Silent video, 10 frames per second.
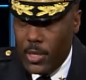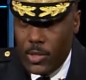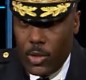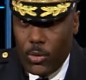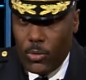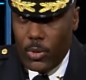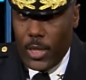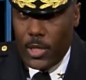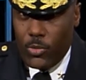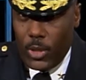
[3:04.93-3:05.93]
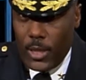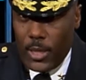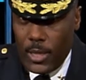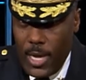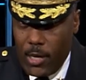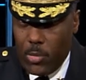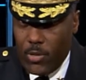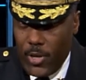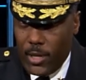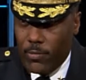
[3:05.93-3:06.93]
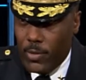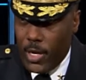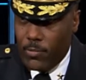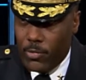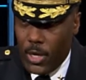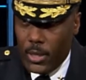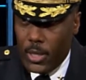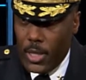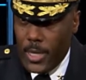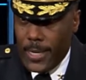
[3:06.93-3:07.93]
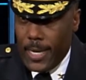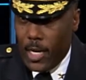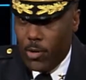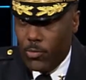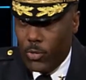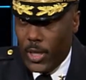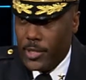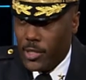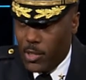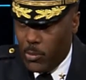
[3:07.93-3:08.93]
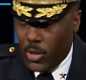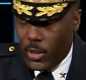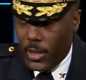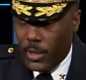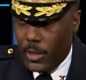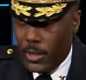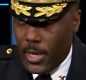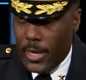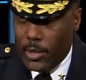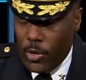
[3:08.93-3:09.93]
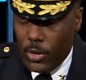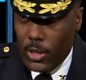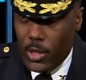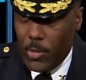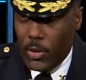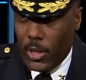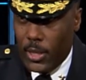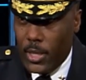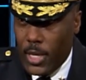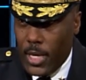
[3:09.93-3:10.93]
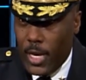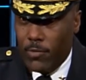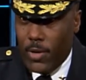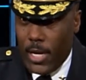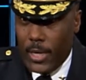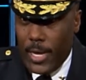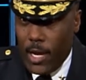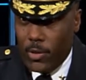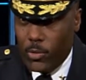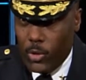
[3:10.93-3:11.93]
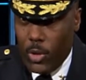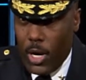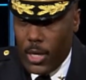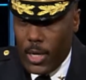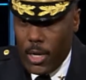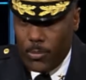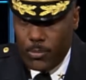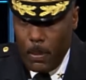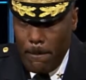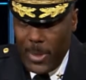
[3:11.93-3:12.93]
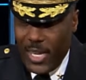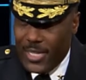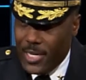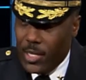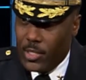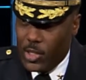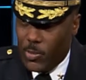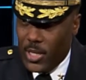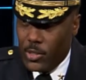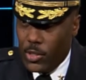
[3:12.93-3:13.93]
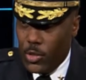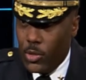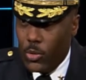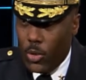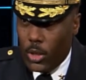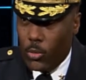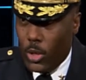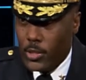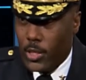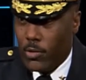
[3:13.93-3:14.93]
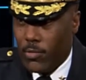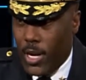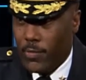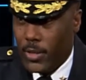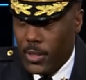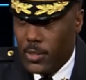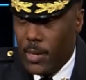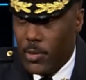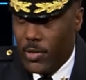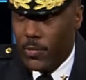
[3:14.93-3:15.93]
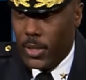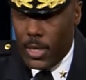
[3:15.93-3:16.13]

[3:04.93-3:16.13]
So it's really a lot of preventive upfront, relationship building, getting known in the community, and finding out through our intelligence piece who are the ones that are involved in these type of